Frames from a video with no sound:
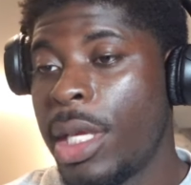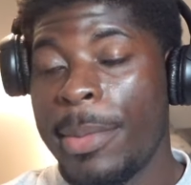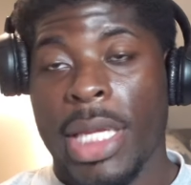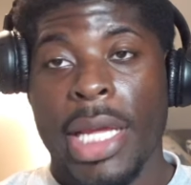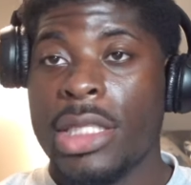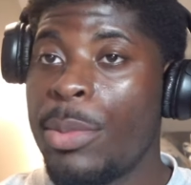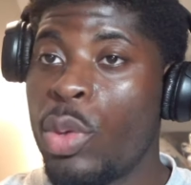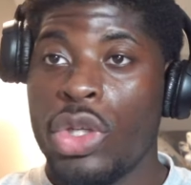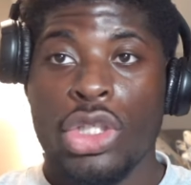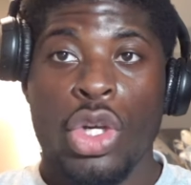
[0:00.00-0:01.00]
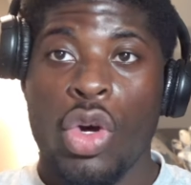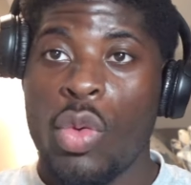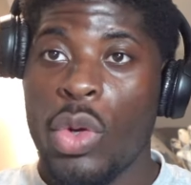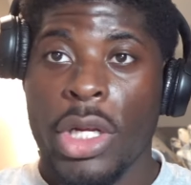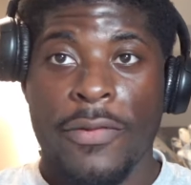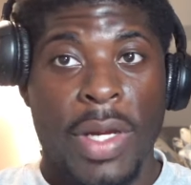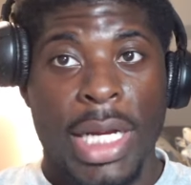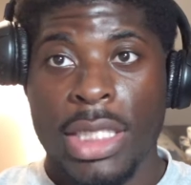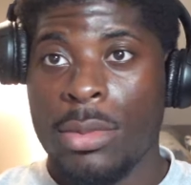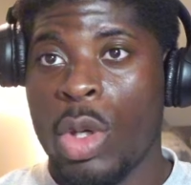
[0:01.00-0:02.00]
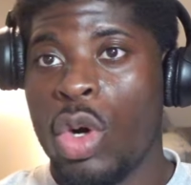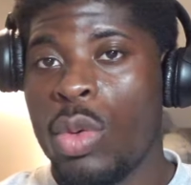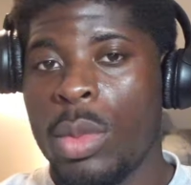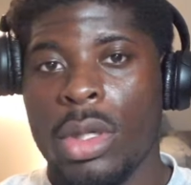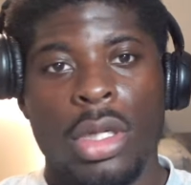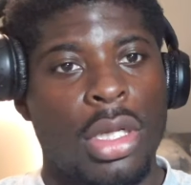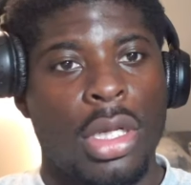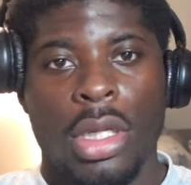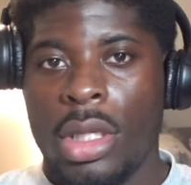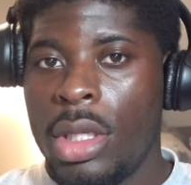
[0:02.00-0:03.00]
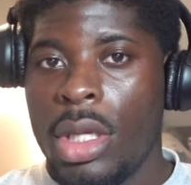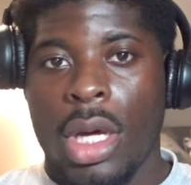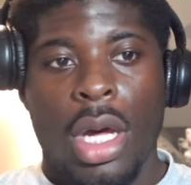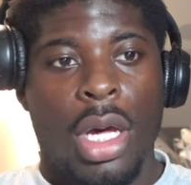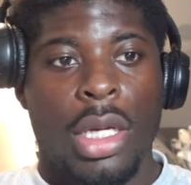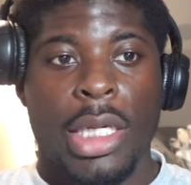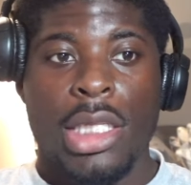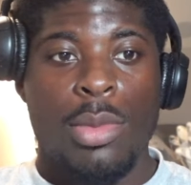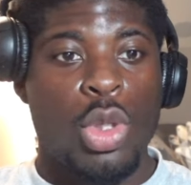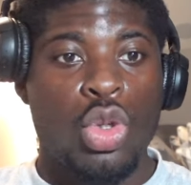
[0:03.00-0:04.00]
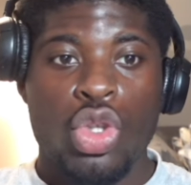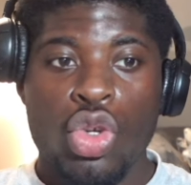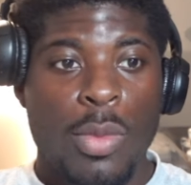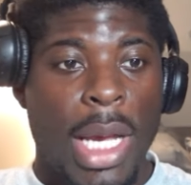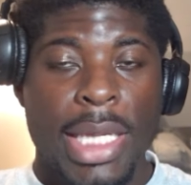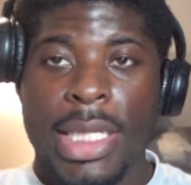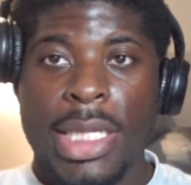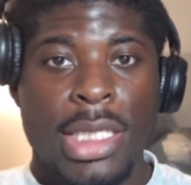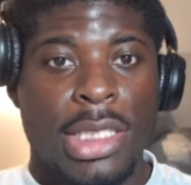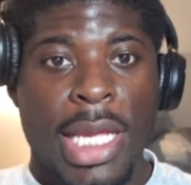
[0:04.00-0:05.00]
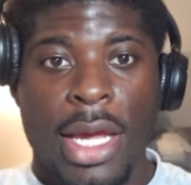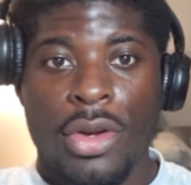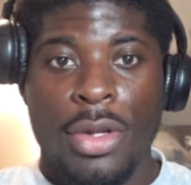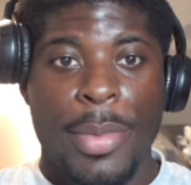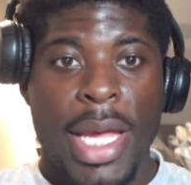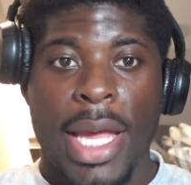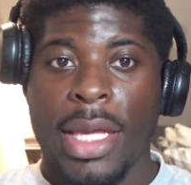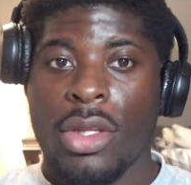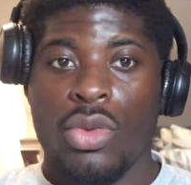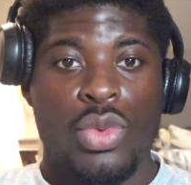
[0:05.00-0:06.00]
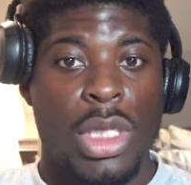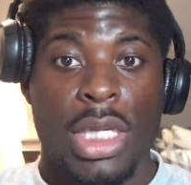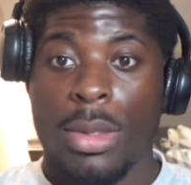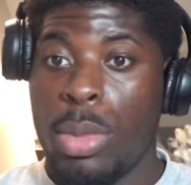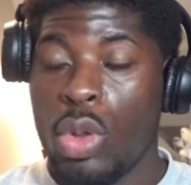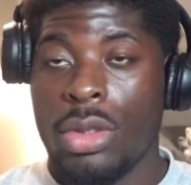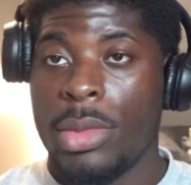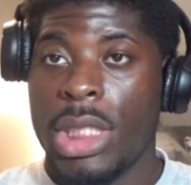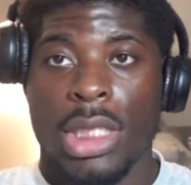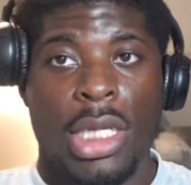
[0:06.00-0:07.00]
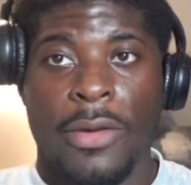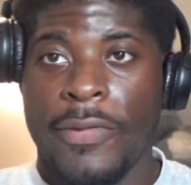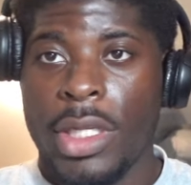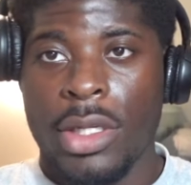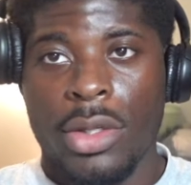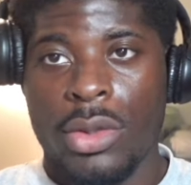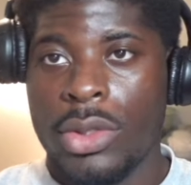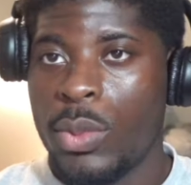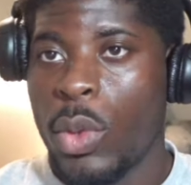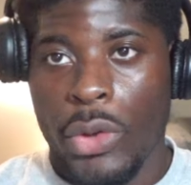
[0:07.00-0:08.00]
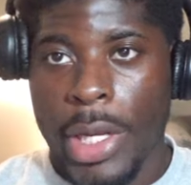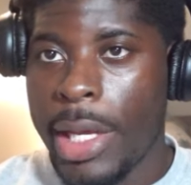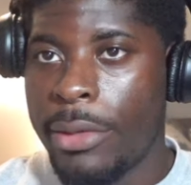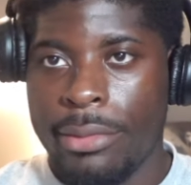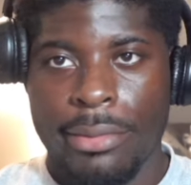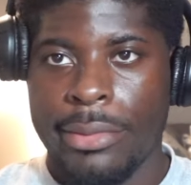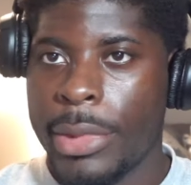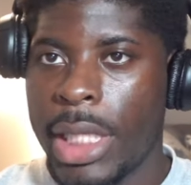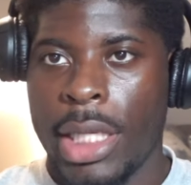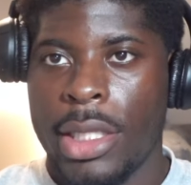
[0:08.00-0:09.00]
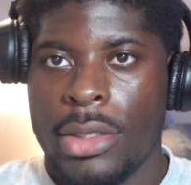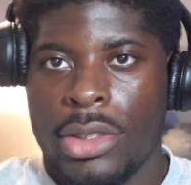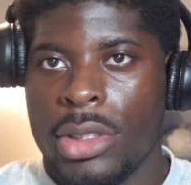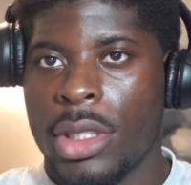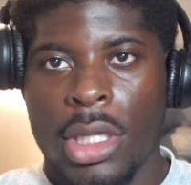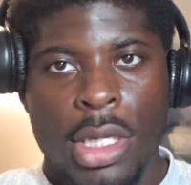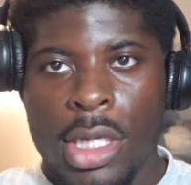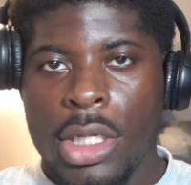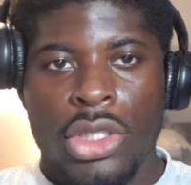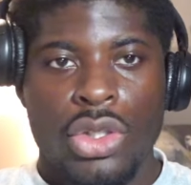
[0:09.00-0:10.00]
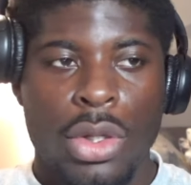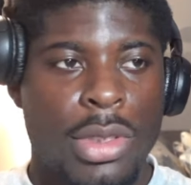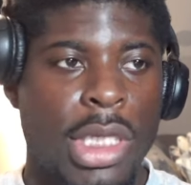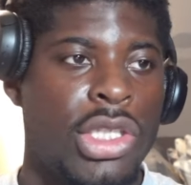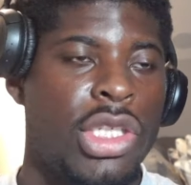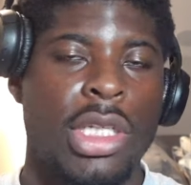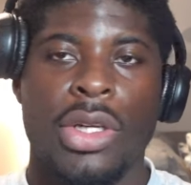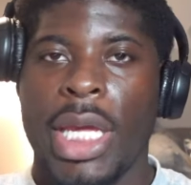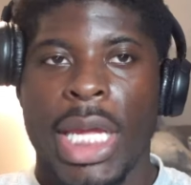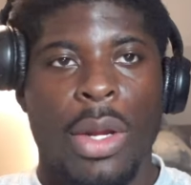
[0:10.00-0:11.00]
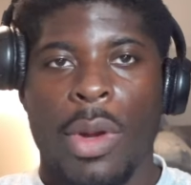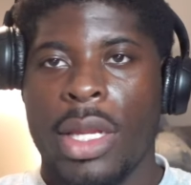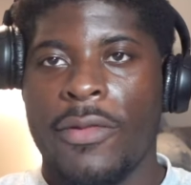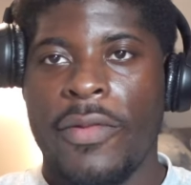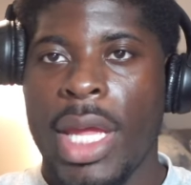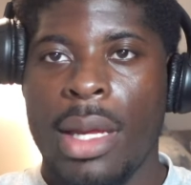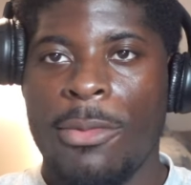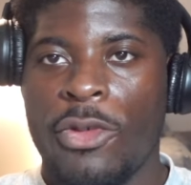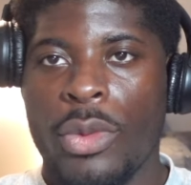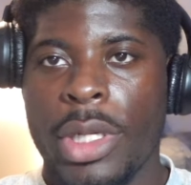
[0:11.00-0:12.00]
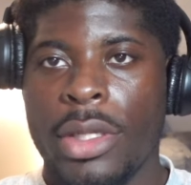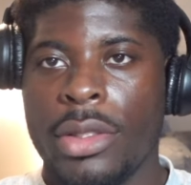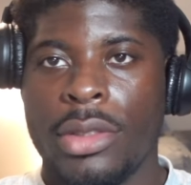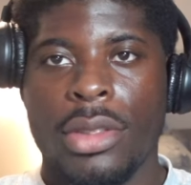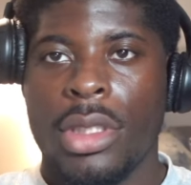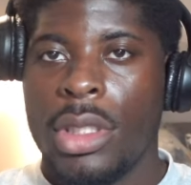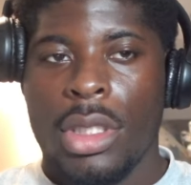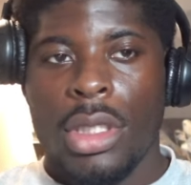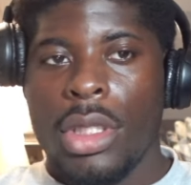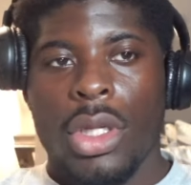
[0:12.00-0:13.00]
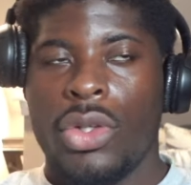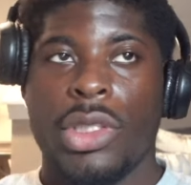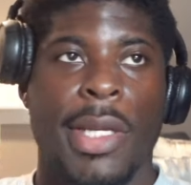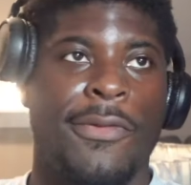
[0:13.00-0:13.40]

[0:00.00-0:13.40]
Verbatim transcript: I'm gonna catch up on this homework if I got some homework. Uh, get some YouTube ideas down in the bag, you know I'm saying? Post some TikTok videos, work out again, just you know I'm saying, chill, hang around the fam for real and you know I'm saying